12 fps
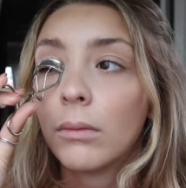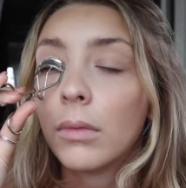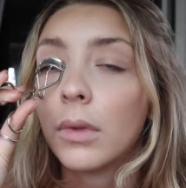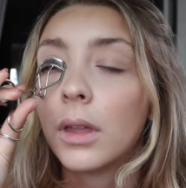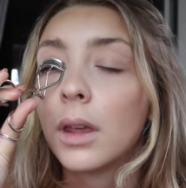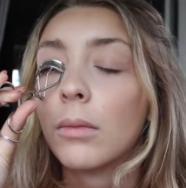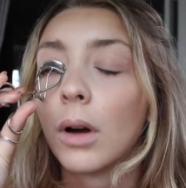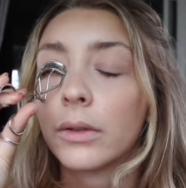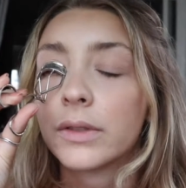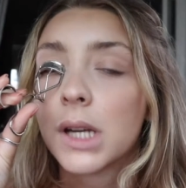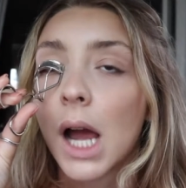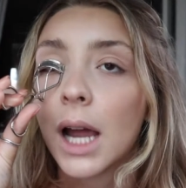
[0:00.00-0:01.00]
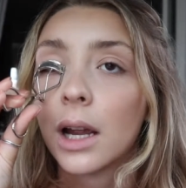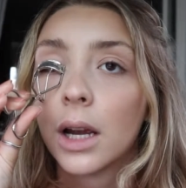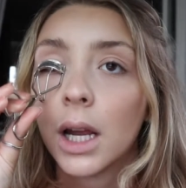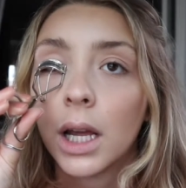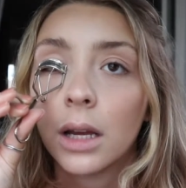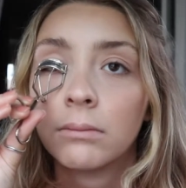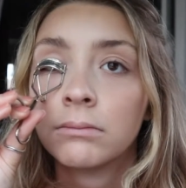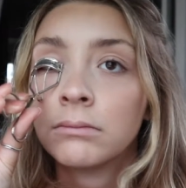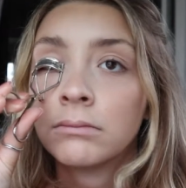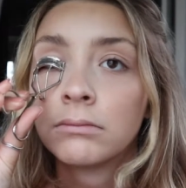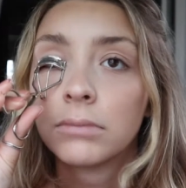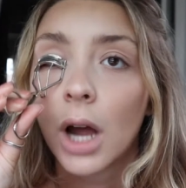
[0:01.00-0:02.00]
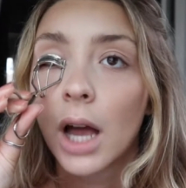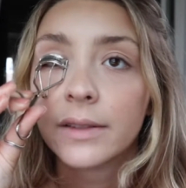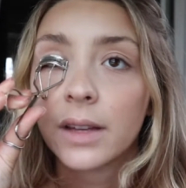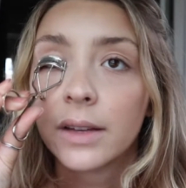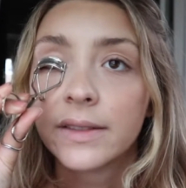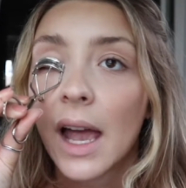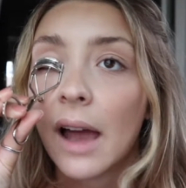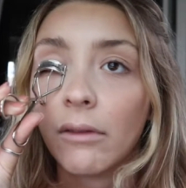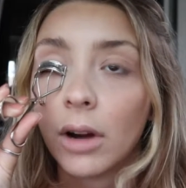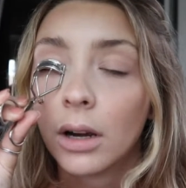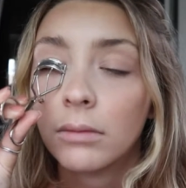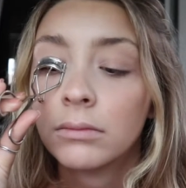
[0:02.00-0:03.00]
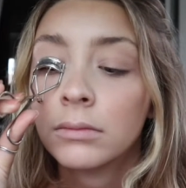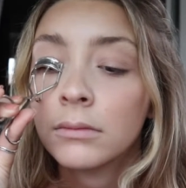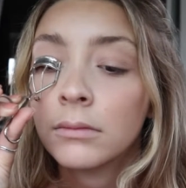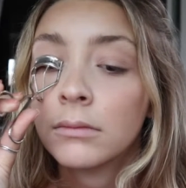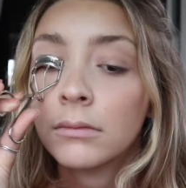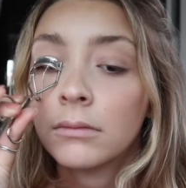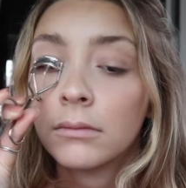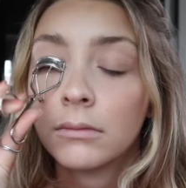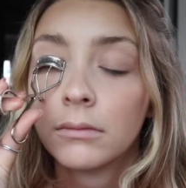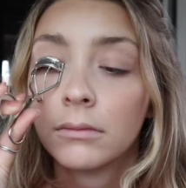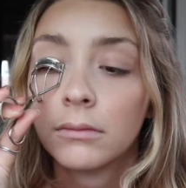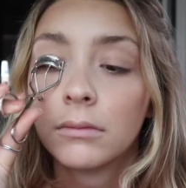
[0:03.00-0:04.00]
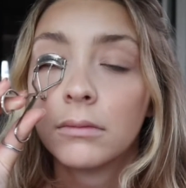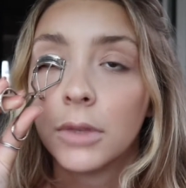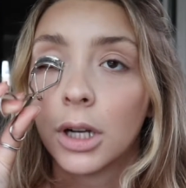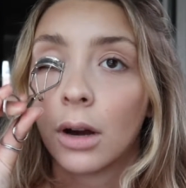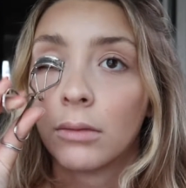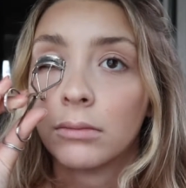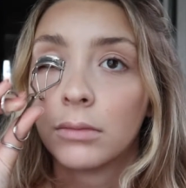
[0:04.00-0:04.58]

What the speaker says: the most tiring process ever. You know,